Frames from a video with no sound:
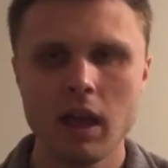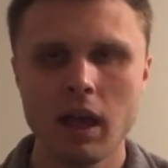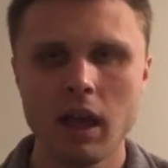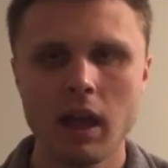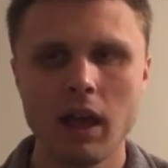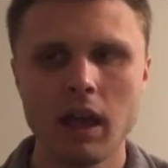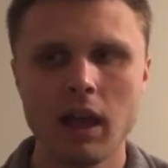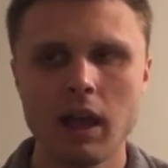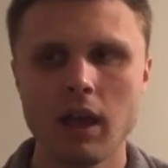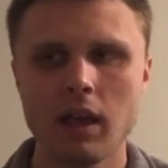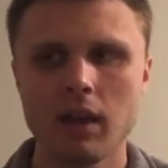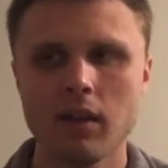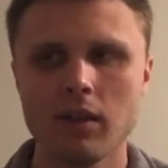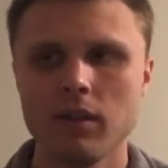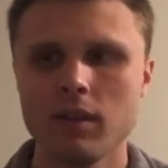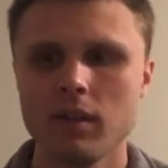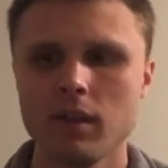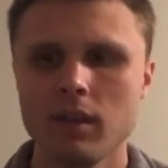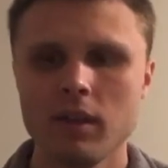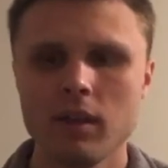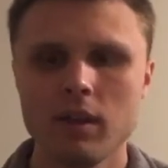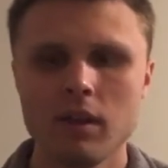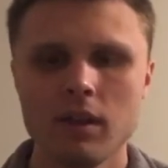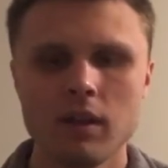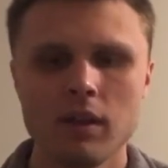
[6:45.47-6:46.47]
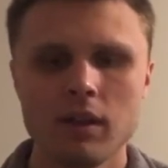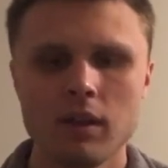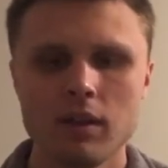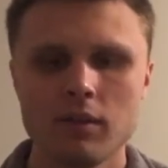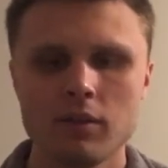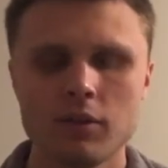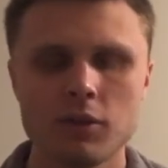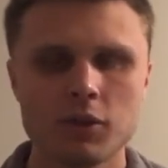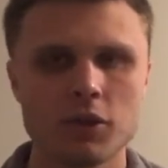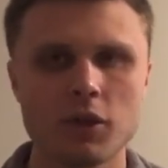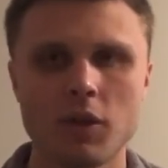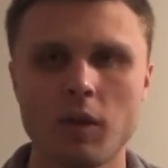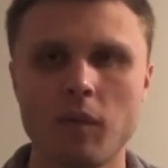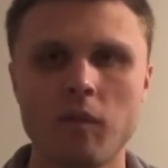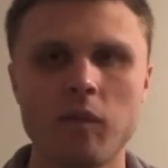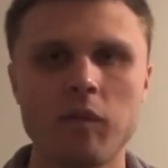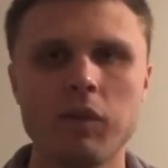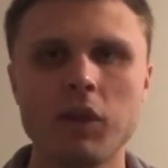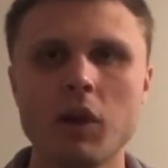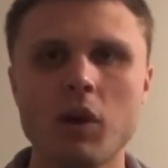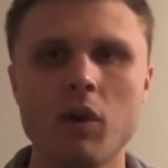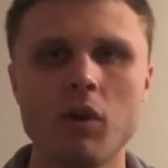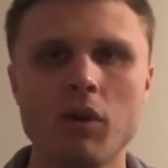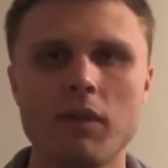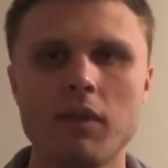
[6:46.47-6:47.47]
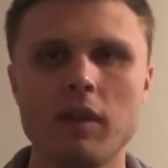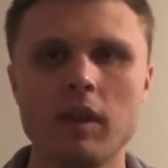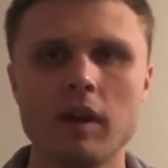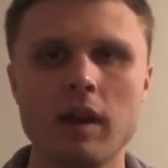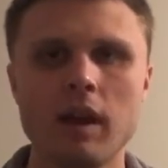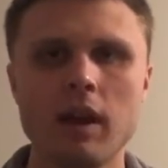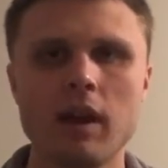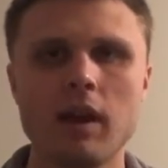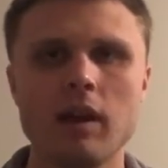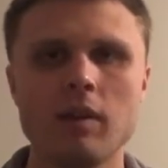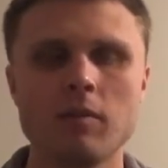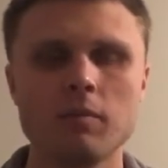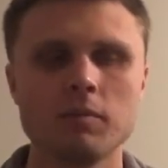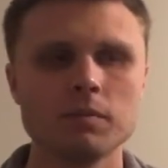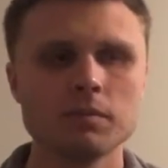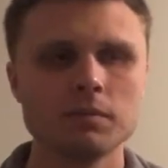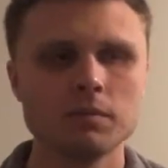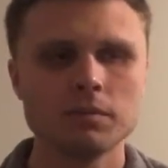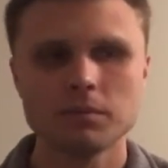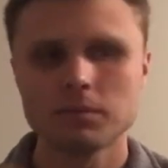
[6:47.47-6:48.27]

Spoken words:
and just the flow of the game,